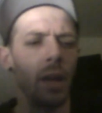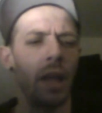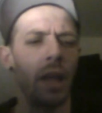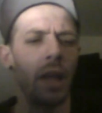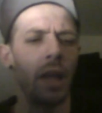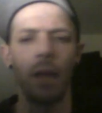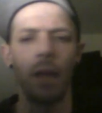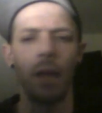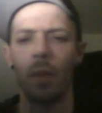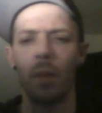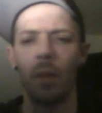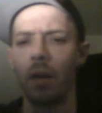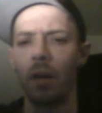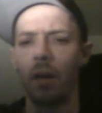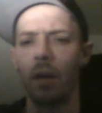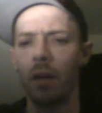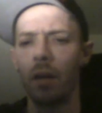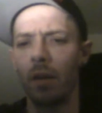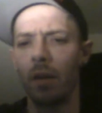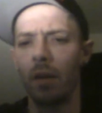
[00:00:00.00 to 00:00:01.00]
Gamer.
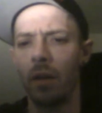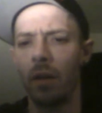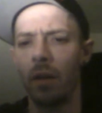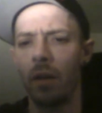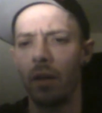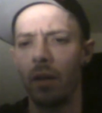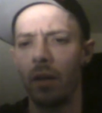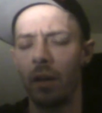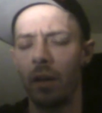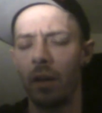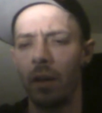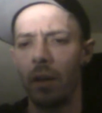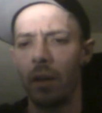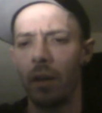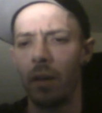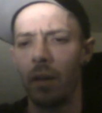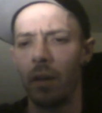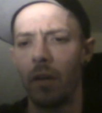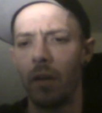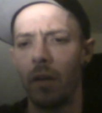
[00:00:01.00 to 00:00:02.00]

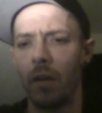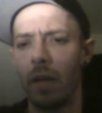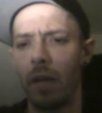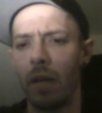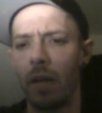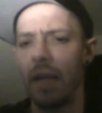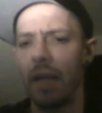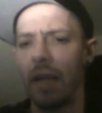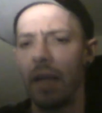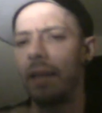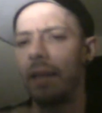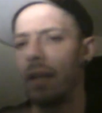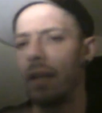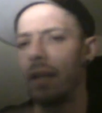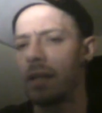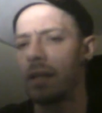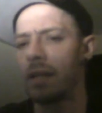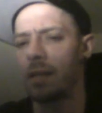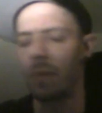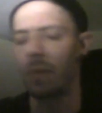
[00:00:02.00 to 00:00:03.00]
That they
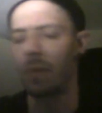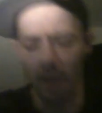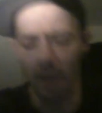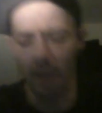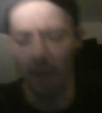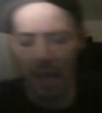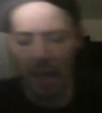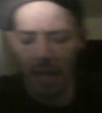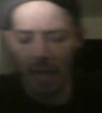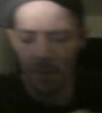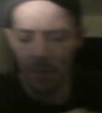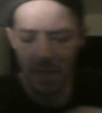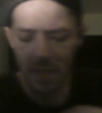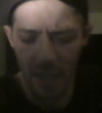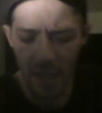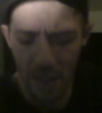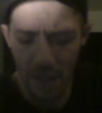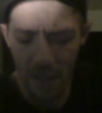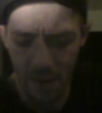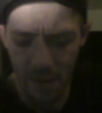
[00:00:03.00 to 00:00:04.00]
did some collabs
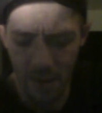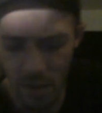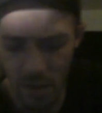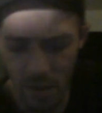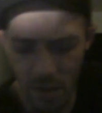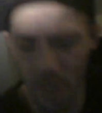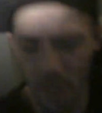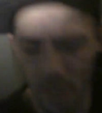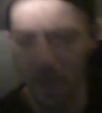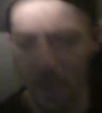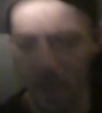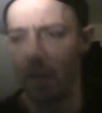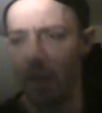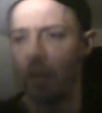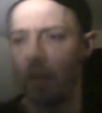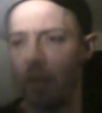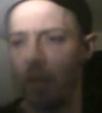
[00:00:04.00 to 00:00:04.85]
together and